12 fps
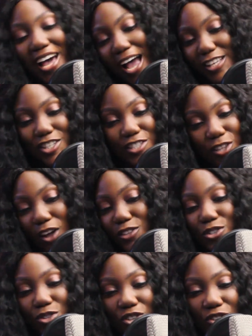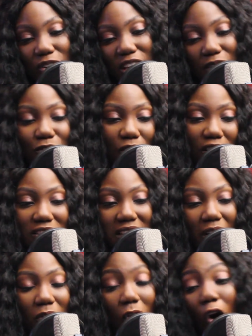I just thought to, you know, give a
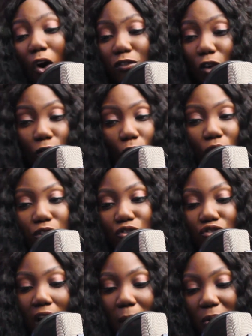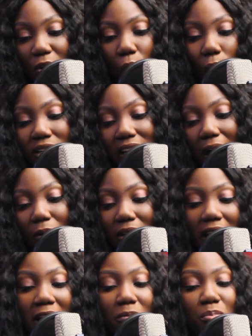rundown of all the drama going
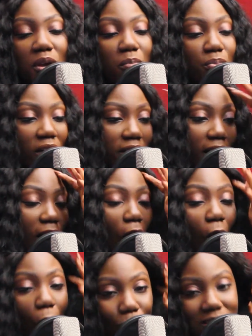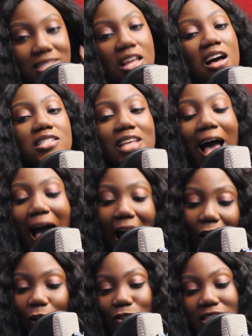down in Big Brother All-Stars
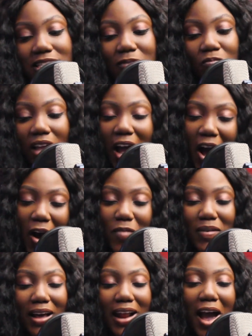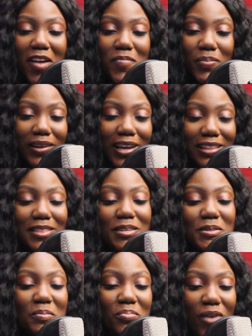house. How about I play
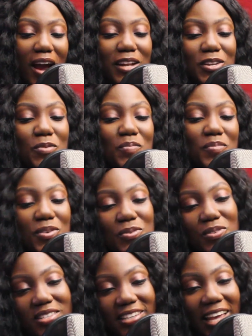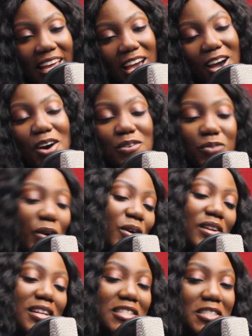this brand new music for
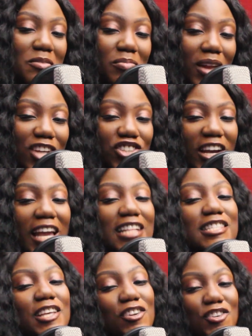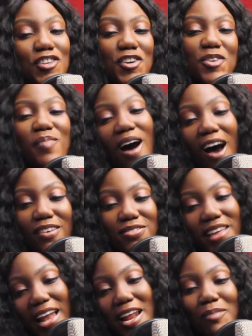your listening pleasure? It's a new
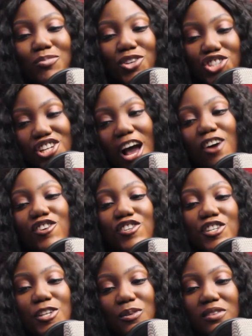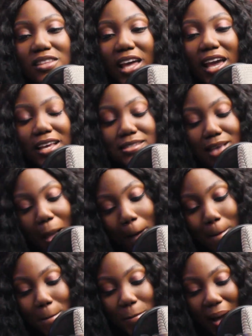month and I'm dishing out new things
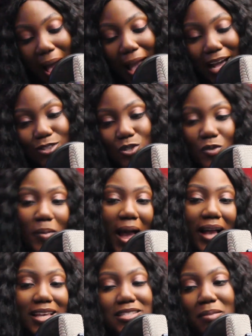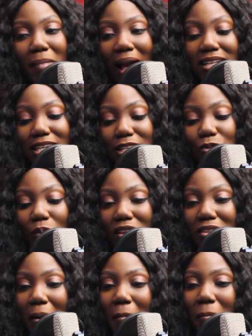back to back. It's the Max Hits
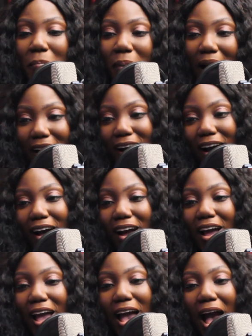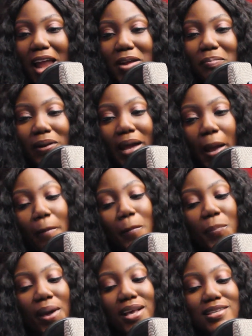with Becca, and I'm
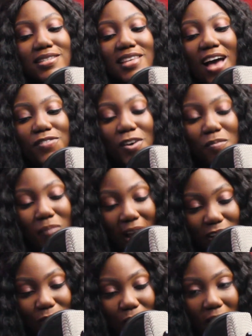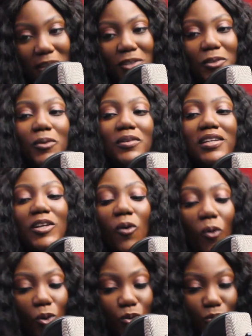playing Big Seven by the one and
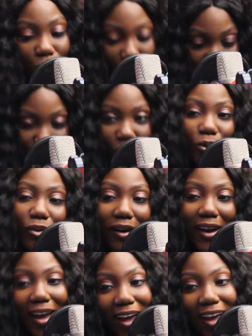only Odogwu.